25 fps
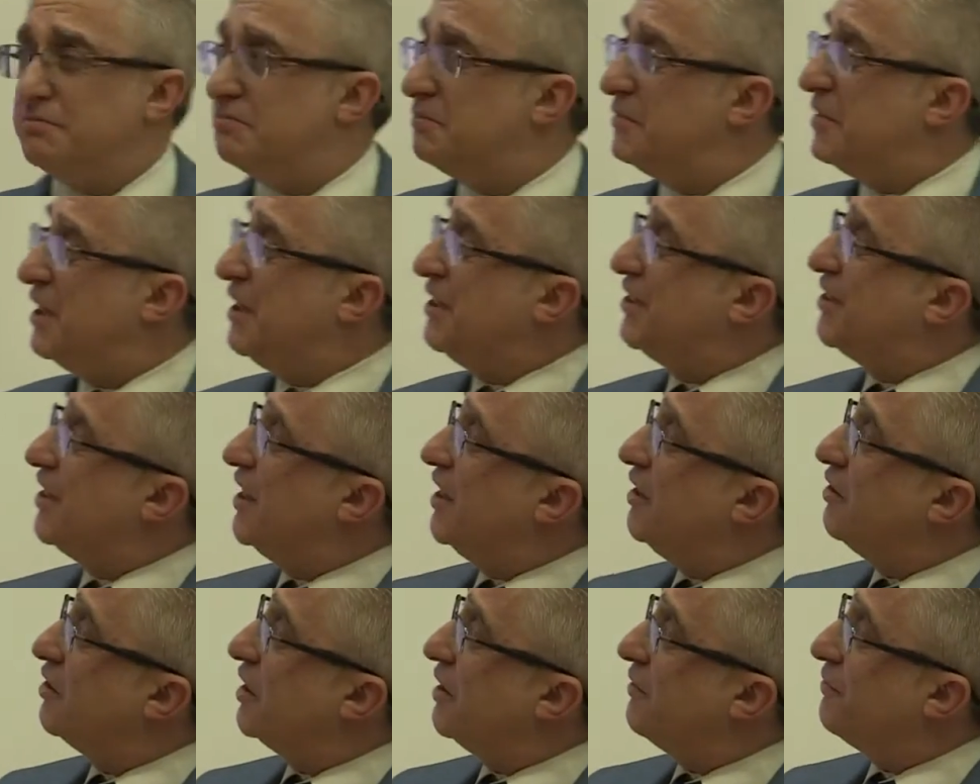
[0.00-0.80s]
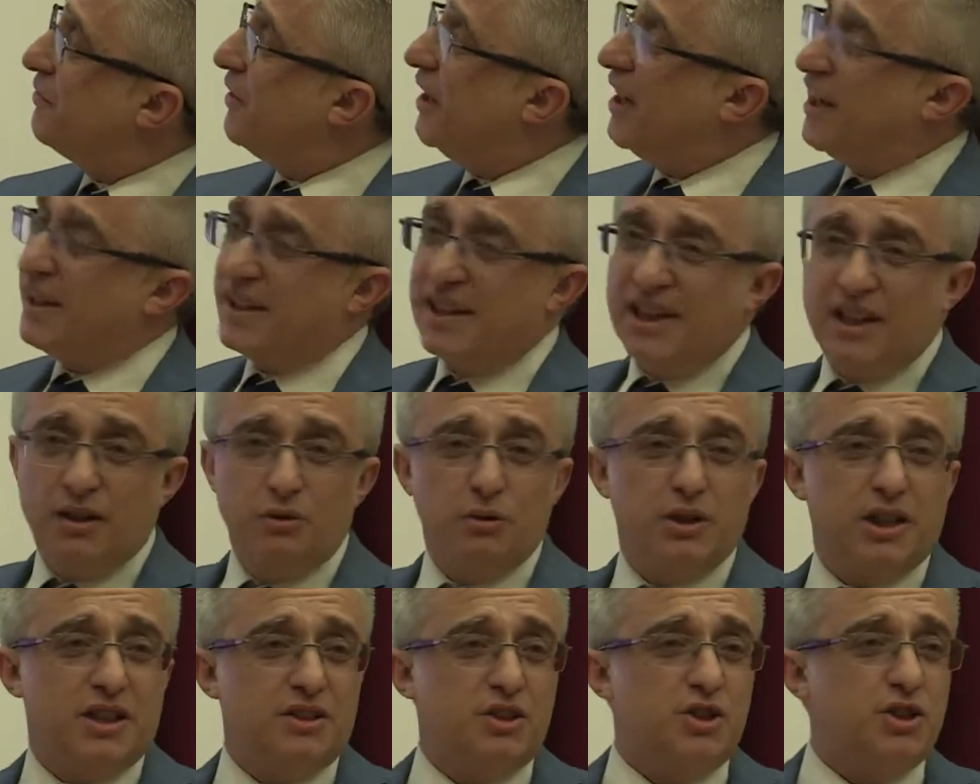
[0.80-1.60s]
They say, okay, fine, I
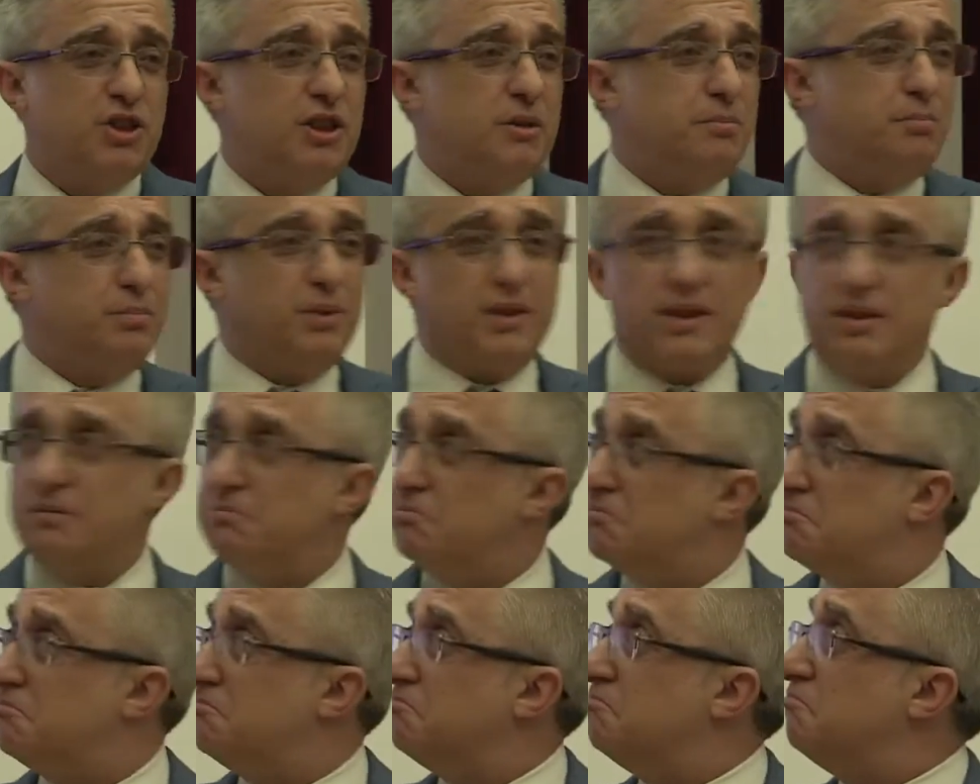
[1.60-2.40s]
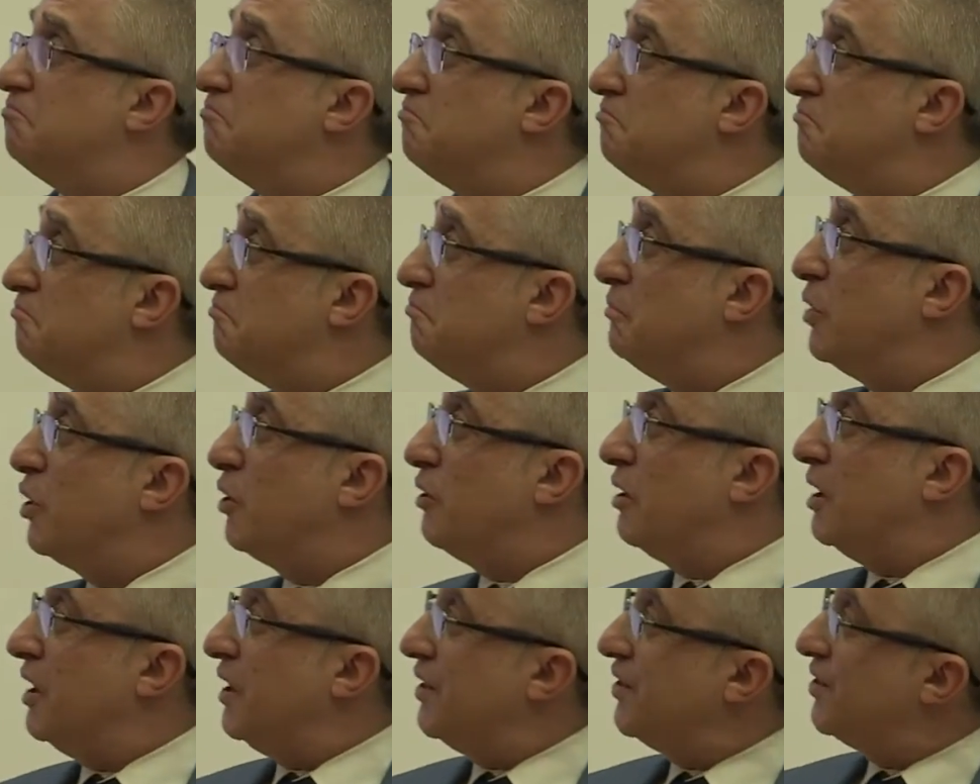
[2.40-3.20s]
look at GDP, more
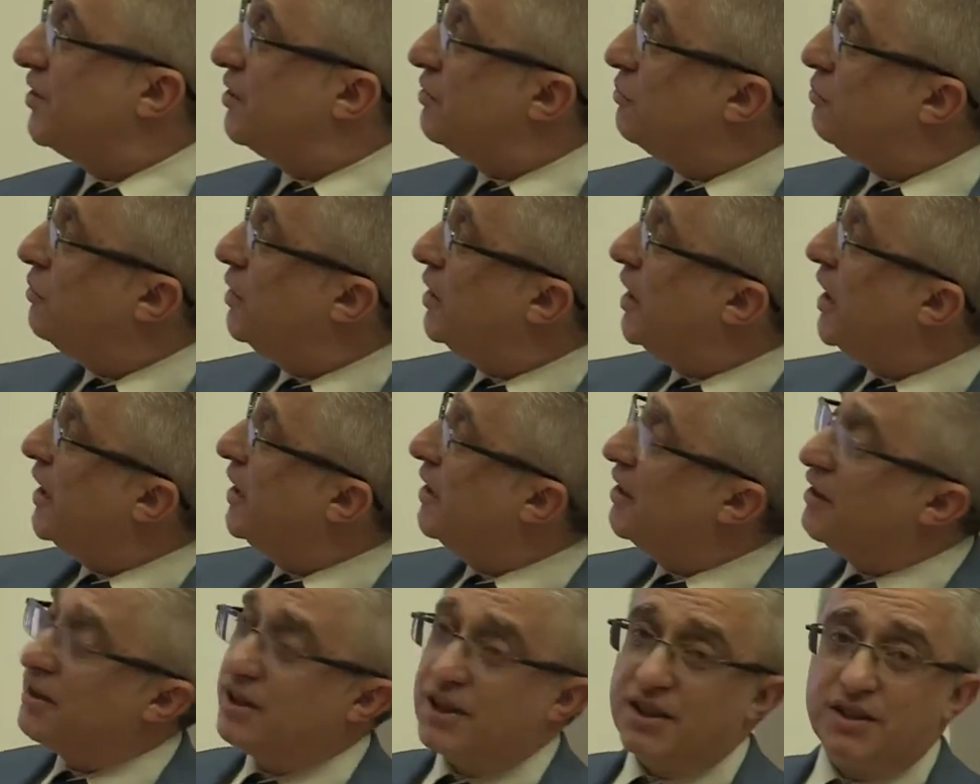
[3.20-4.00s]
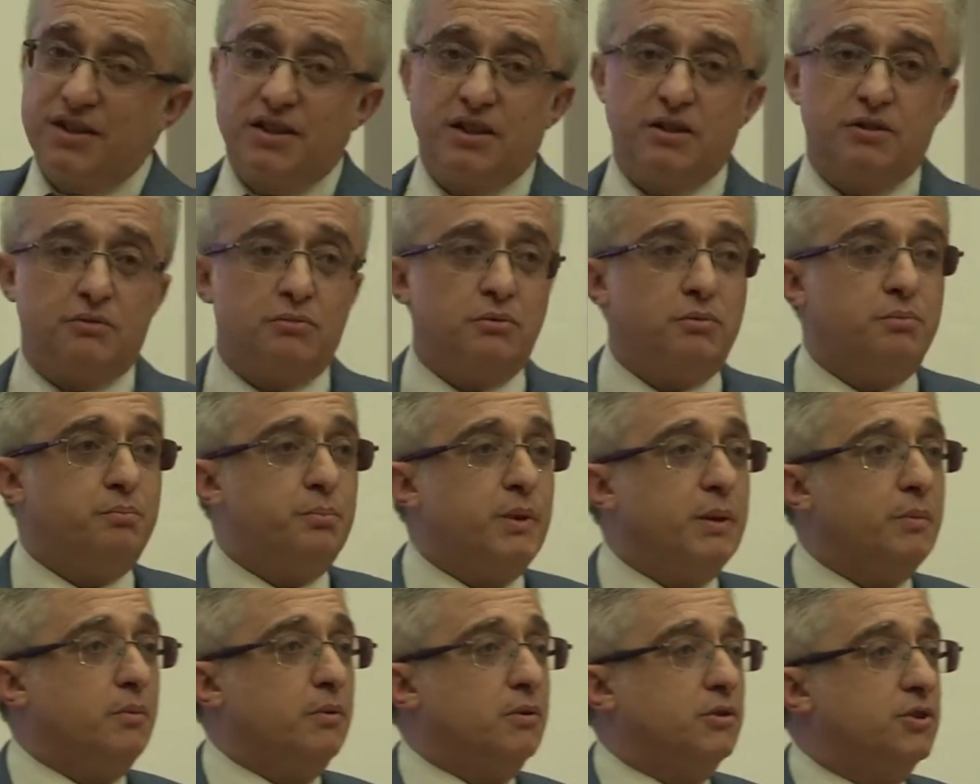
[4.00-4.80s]
or less. When I increase the
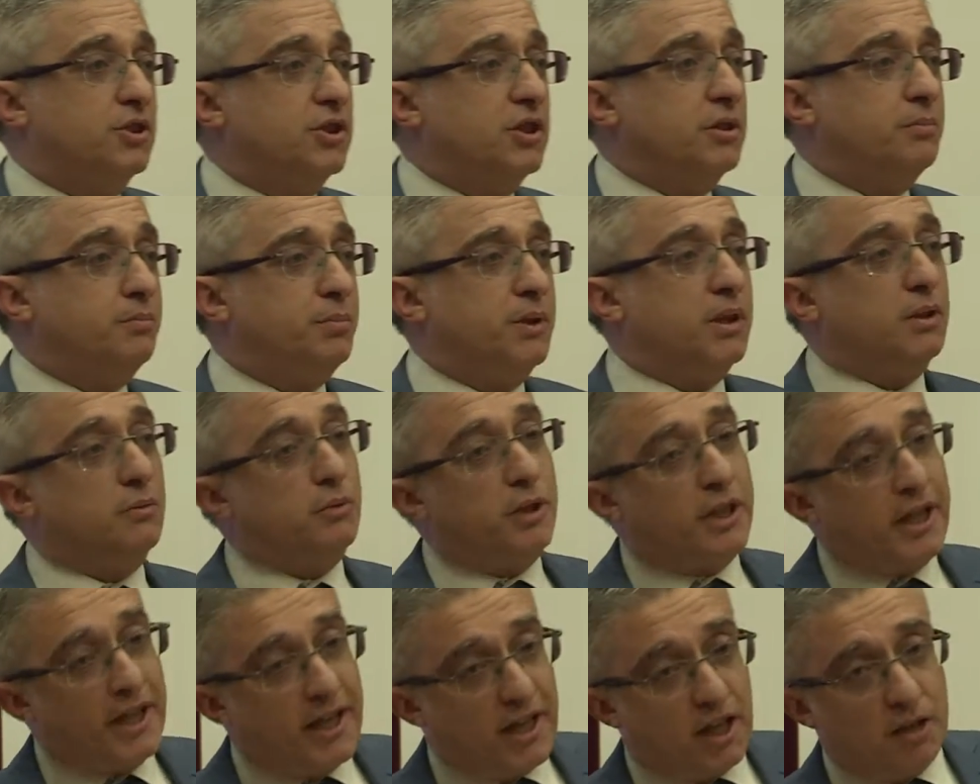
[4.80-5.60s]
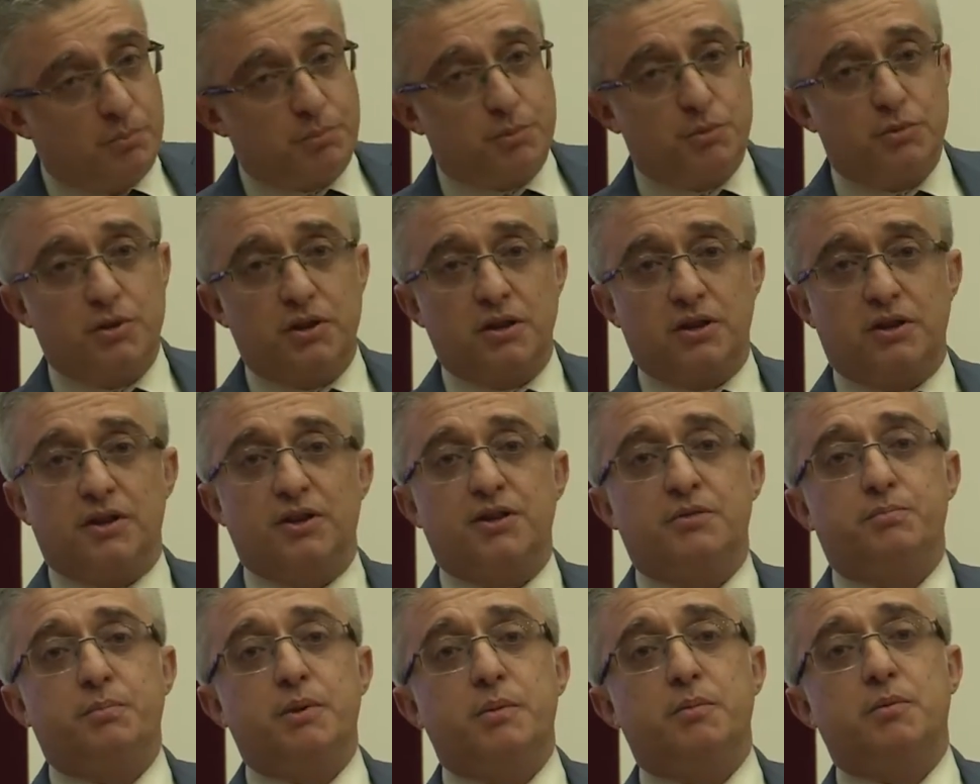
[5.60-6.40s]
people's GDP, when I help to
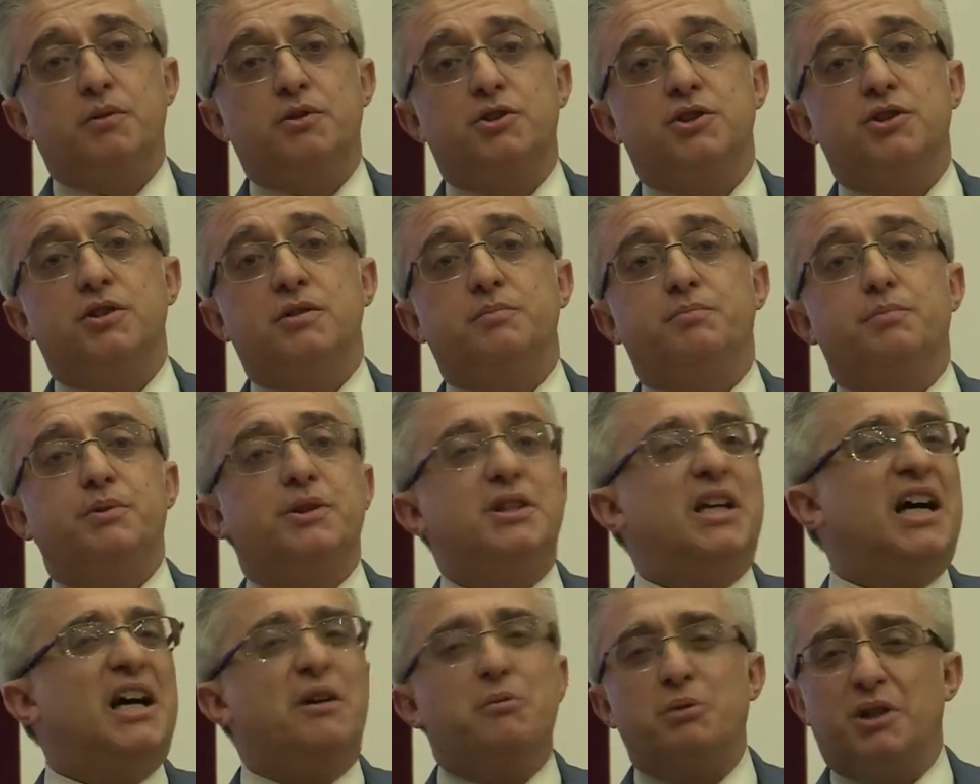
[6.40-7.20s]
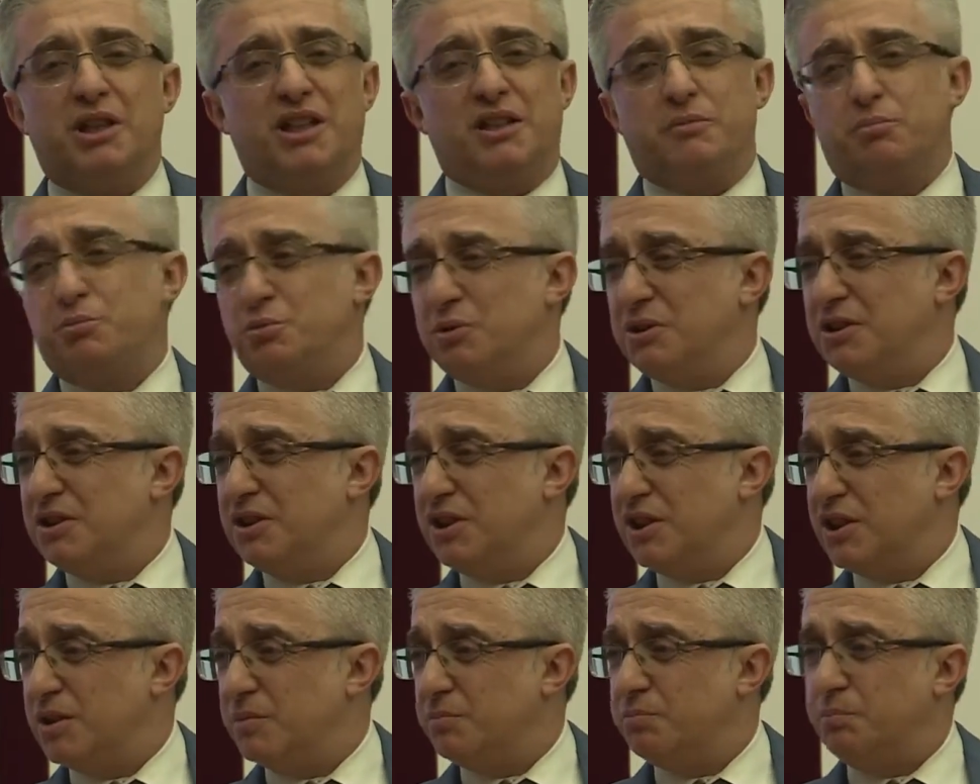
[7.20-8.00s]
increase people's GDP, I will have to
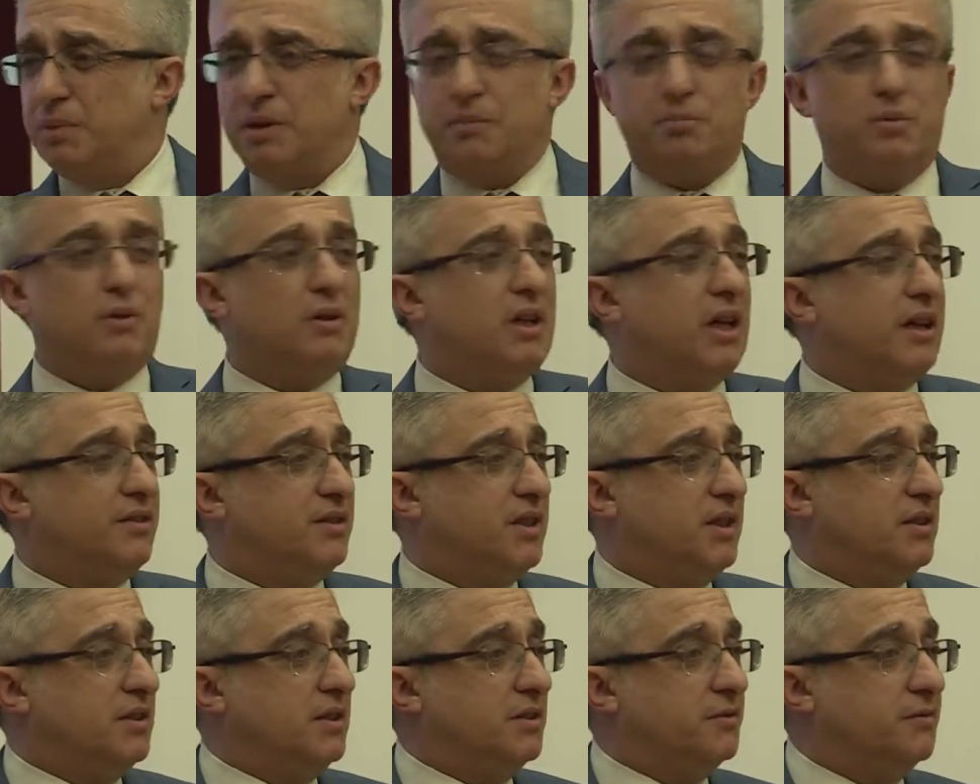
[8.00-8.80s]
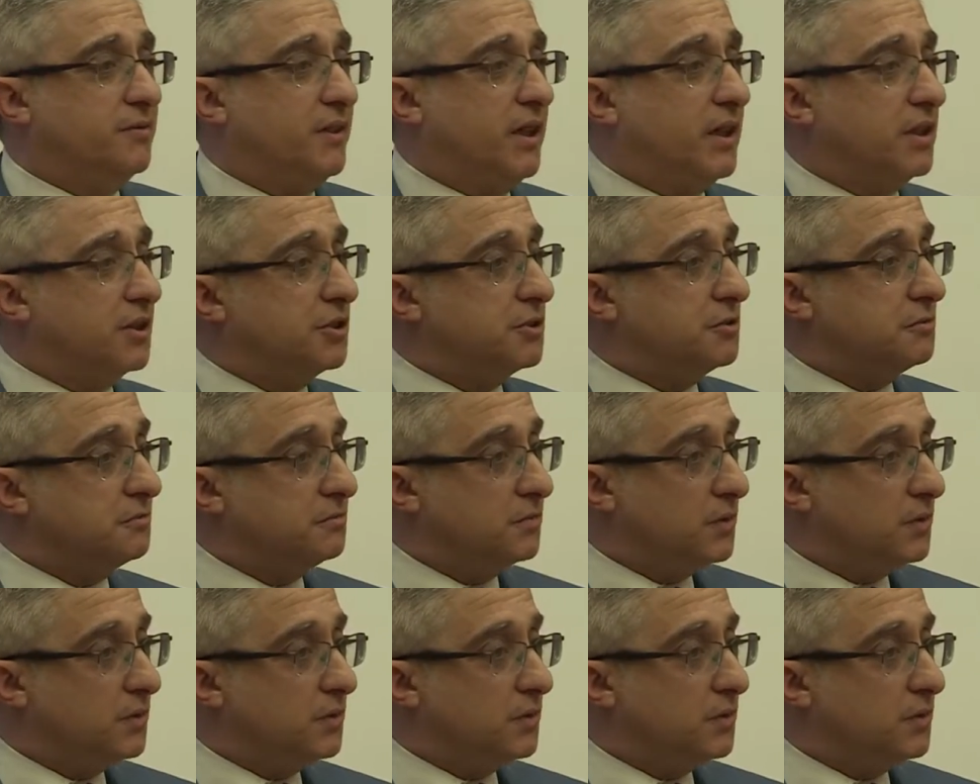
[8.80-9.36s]
increase people's life satisfaction.